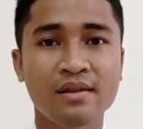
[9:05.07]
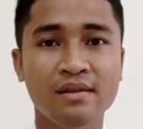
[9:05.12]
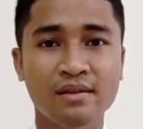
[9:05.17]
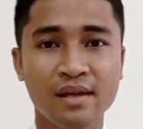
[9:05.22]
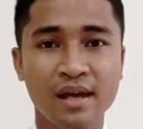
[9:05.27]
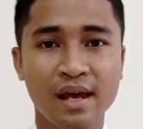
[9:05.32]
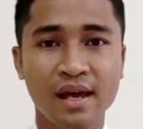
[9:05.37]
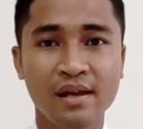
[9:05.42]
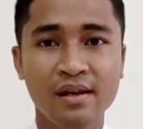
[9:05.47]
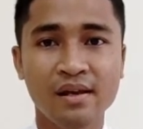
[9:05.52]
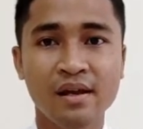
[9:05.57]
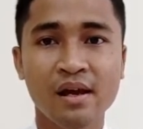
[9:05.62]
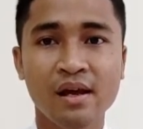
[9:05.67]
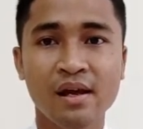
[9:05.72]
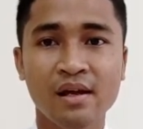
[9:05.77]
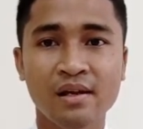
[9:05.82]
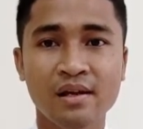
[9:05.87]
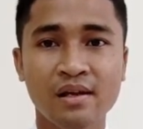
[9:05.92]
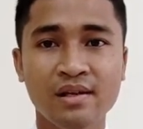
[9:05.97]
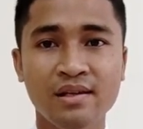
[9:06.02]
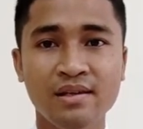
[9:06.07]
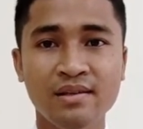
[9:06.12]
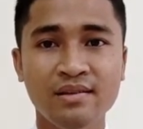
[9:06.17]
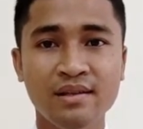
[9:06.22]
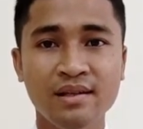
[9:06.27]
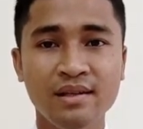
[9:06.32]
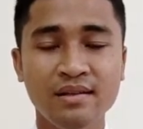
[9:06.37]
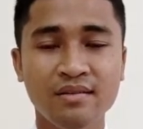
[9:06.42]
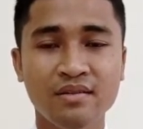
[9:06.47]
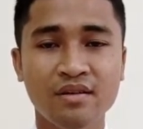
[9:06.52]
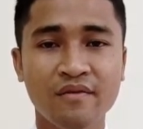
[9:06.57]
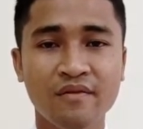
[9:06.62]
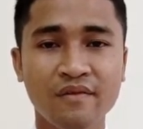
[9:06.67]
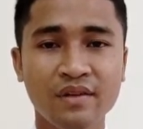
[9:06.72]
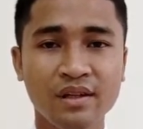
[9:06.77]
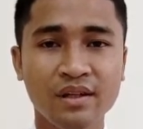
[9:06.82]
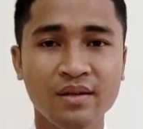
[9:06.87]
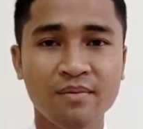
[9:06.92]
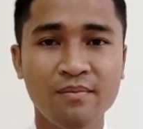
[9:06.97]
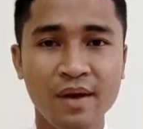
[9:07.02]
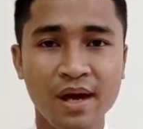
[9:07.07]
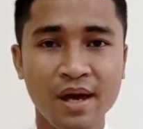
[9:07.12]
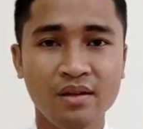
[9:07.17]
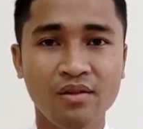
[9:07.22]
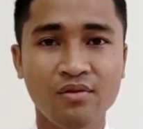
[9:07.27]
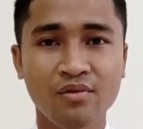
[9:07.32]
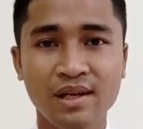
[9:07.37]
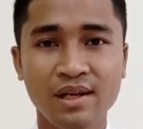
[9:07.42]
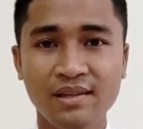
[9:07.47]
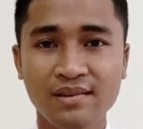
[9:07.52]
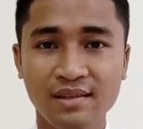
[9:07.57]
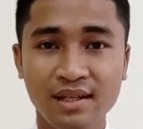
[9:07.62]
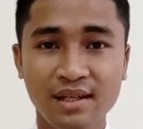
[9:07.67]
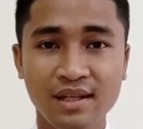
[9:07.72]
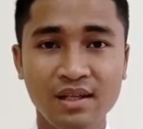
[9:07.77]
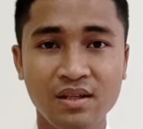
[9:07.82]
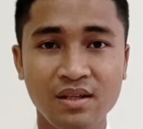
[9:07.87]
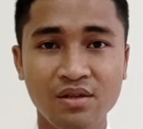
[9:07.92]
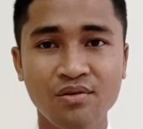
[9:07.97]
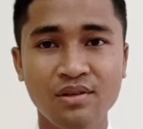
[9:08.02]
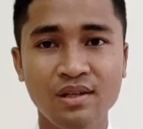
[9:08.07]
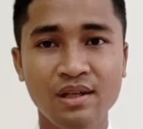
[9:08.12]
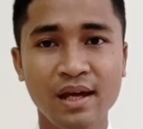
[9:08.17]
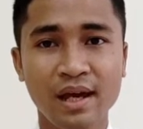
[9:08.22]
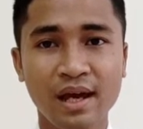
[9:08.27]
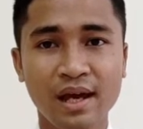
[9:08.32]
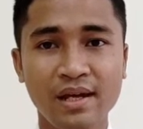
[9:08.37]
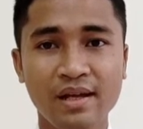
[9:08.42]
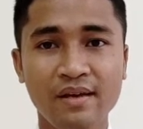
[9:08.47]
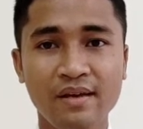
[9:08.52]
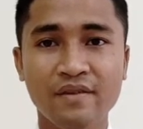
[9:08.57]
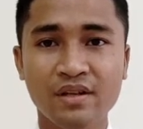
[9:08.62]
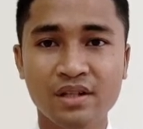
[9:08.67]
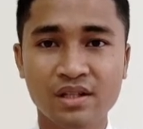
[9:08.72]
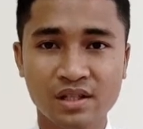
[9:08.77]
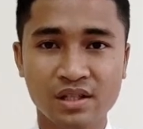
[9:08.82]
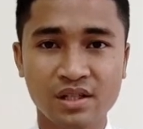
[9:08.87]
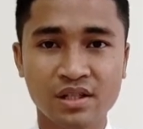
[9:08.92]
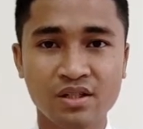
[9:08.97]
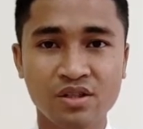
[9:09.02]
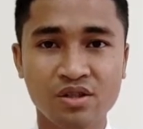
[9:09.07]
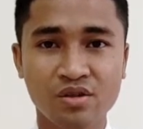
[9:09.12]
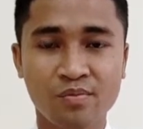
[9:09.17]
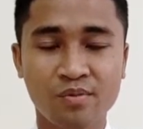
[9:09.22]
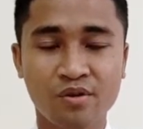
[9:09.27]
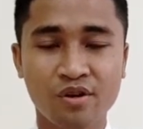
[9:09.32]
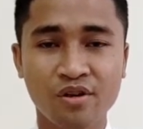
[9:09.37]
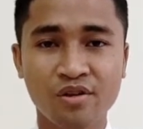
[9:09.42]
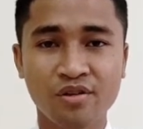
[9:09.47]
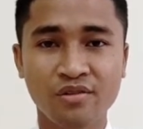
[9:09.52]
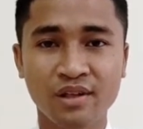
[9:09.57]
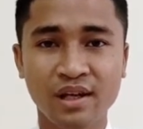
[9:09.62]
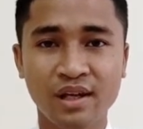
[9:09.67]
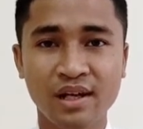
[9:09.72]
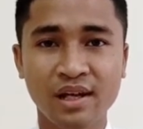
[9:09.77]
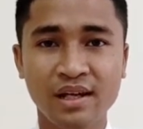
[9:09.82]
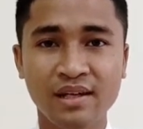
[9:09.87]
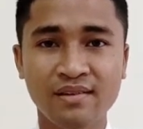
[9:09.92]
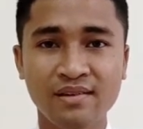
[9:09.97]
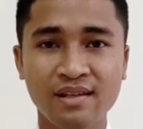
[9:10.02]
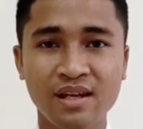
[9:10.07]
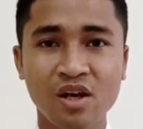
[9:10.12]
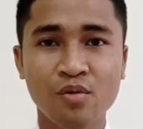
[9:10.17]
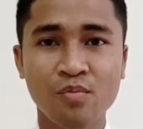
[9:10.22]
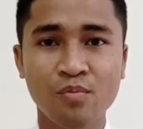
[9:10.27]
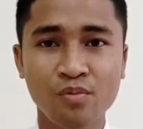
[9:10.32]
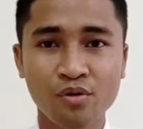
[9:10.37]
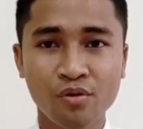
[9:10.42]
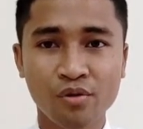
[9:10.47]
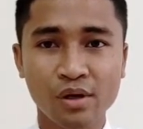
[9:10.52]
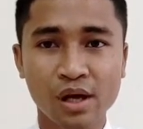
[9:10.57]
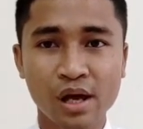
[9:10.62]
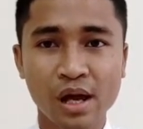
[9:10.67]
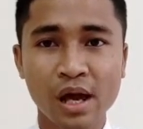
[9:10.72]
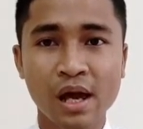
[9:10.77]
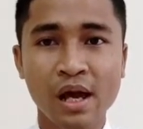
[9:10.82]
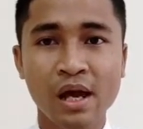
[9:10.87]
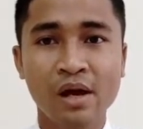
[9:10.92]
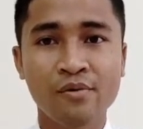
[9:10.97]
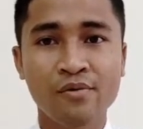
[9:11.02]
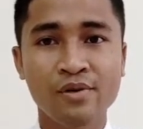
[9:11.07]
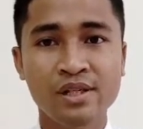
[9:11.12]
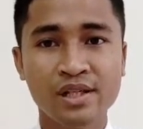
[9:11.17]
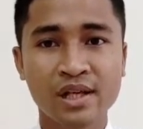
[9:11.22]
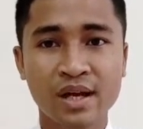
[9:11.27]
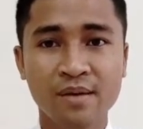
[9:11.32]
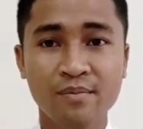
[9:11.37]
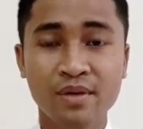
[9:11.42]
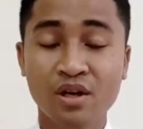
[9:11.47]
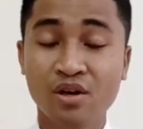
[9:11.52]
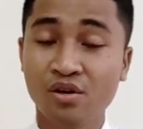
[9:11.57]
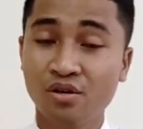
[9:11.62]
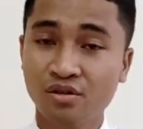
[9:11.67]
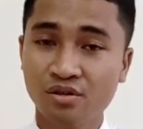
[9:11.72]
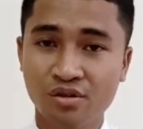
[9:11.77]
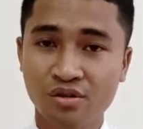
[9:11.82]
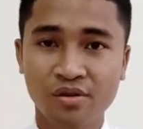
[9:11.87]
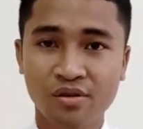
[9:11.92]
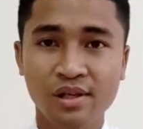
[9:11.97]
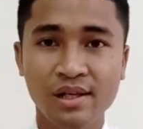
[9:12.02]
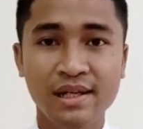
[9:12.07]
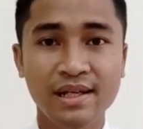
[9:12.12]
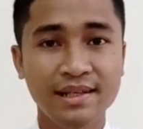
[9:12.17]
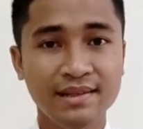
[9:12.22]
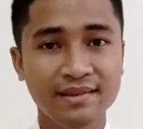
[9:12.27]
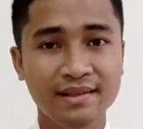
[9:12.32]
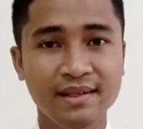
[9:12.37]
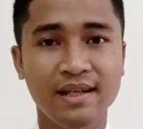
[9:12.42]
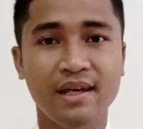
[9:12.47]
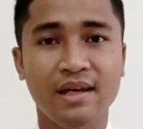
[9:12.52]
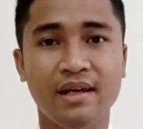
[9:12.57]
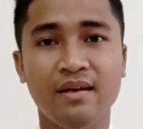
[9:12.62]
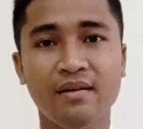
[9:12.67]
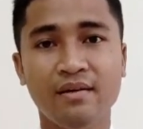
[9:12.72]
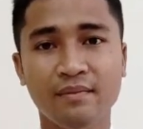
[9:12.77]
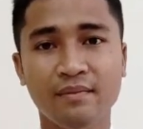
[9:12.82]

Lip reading: Then, the DC is converted back to AC using an inverter to produce an AC output, which can be controlled easily.